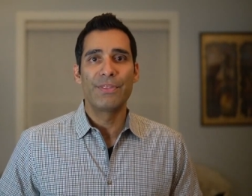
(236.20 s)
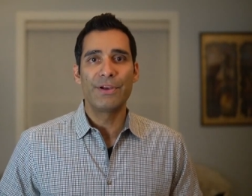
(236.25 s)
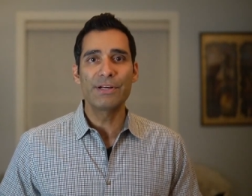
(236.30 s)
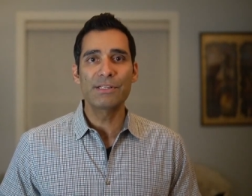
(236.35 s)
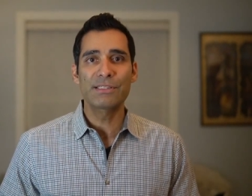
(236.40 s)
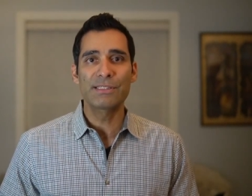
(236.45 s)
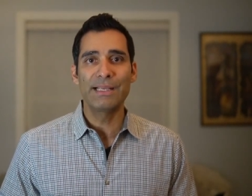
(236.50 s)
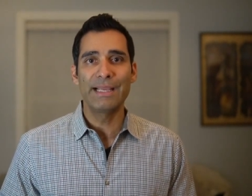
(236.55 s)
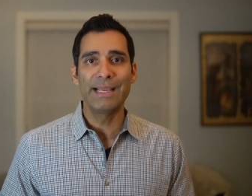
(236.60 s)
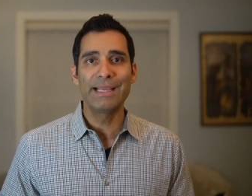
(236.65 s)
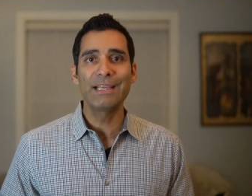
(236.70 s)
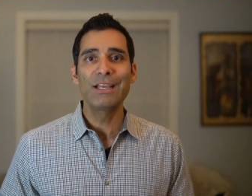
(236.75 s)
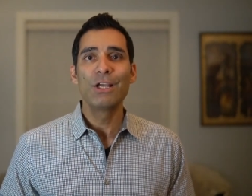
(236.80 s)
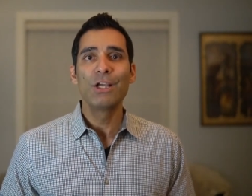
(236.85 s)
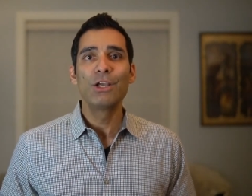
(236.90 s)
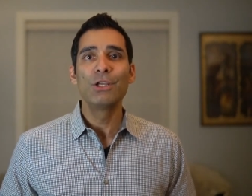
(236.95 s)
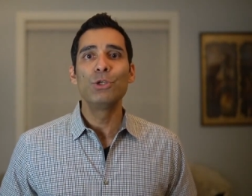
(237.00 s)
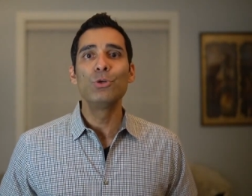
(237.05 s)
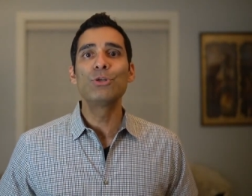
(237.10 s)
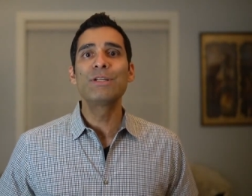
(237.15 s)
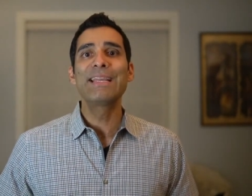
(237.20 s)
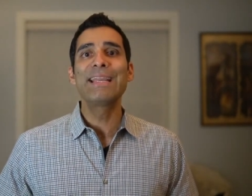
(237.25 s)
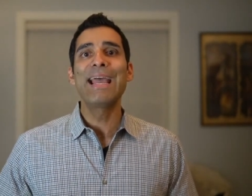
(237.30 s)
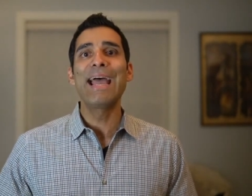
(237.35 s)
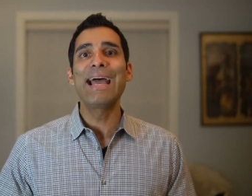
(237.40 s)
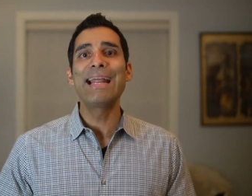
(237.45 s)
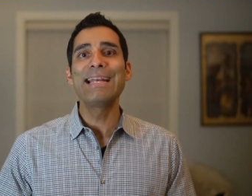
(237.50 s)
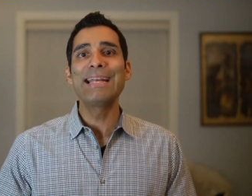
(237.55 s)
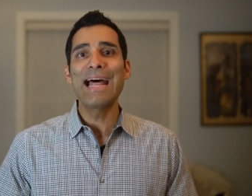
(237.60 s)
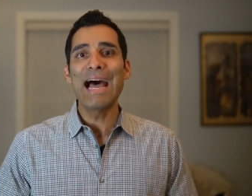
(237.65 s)
they're saying you
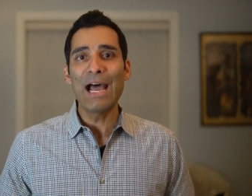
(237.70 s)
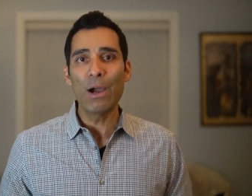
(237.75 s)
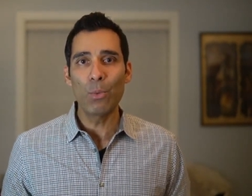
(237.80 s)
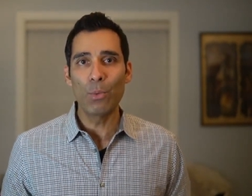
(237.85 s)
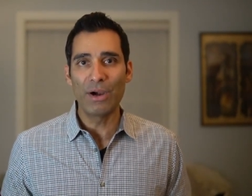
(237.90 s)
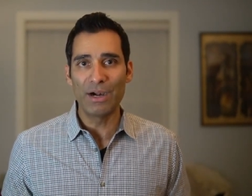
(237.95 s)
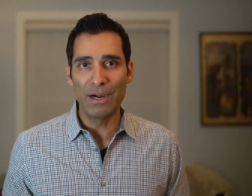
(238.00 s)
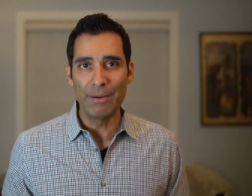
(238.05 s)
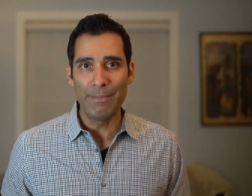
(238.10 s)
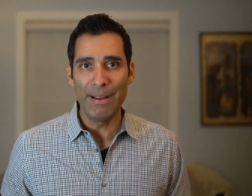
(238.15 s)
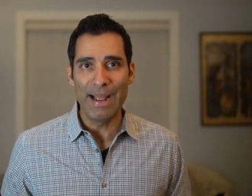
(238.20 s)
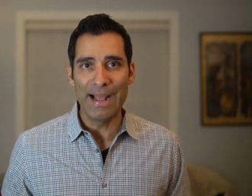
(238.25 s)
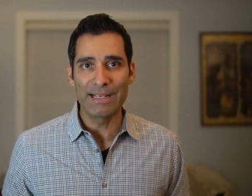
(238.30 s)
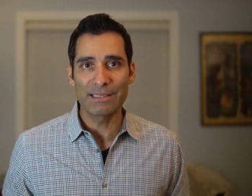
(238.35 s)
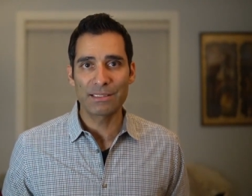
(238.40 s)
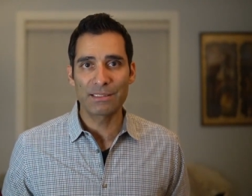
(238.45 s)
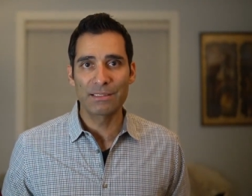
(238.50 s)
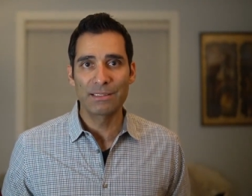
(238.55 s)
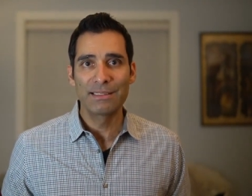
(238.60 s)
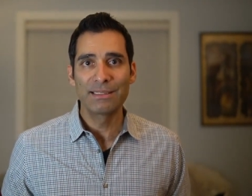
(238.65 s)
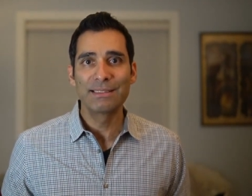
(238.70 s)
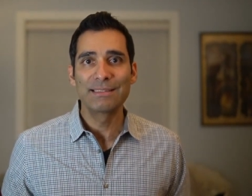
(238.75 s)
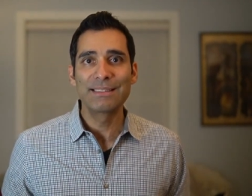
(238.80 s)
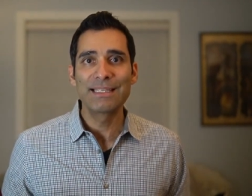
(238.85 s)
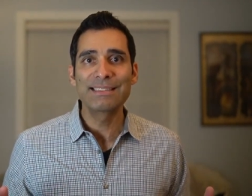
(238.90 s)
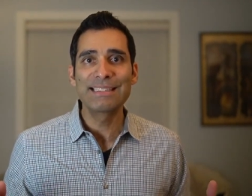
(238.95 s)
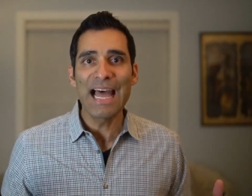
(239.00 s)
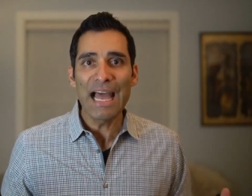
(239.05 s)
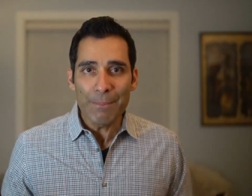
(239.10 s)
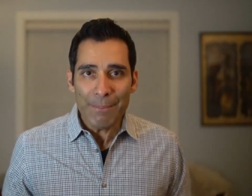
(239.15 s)
cannot wear a mask.
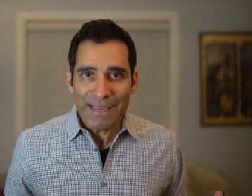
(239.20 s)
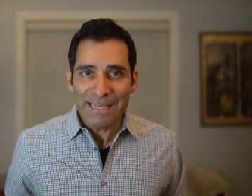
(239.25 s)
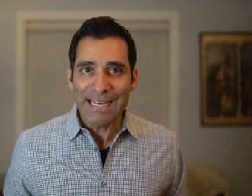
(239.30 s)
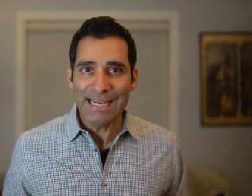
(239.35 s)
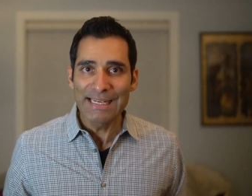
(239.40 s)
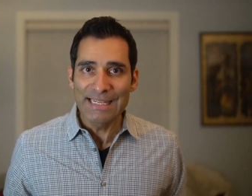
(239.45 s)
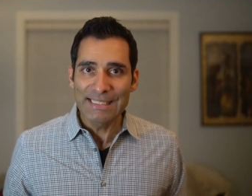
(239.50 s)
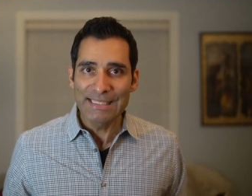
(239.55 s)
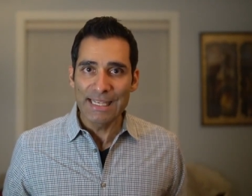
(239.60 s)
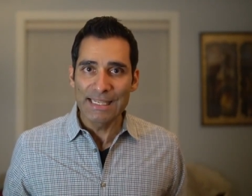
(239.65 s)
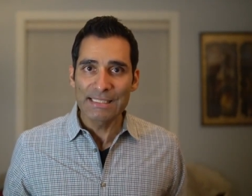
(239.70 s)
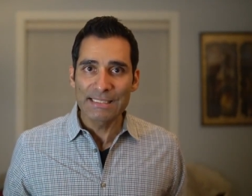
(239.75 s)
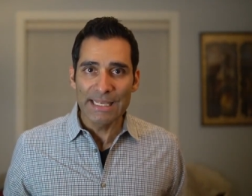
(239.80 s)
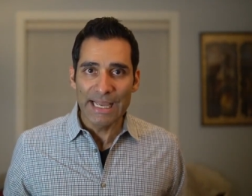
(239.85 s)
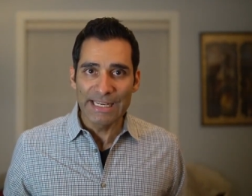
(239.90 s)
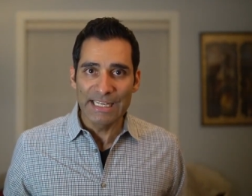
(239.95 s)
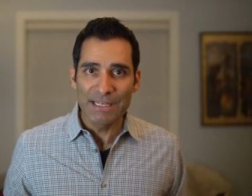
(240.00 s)
Does that make any sense to